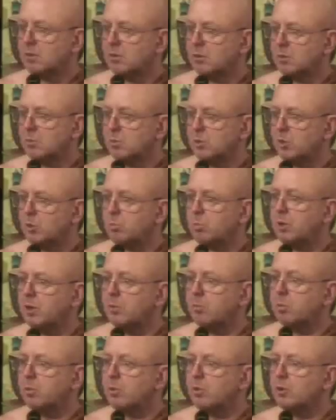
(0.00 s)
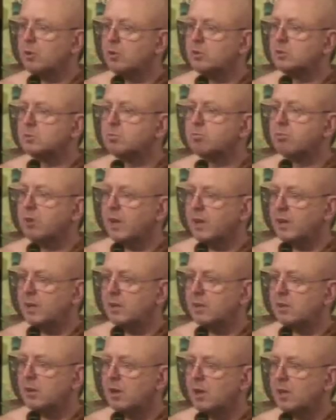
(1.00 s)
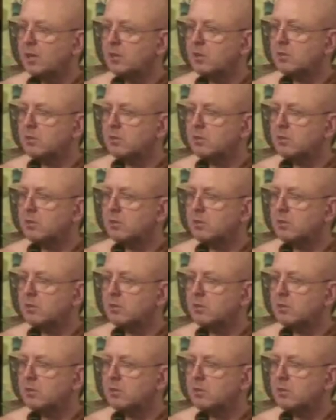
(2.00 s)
were the people whose brain died.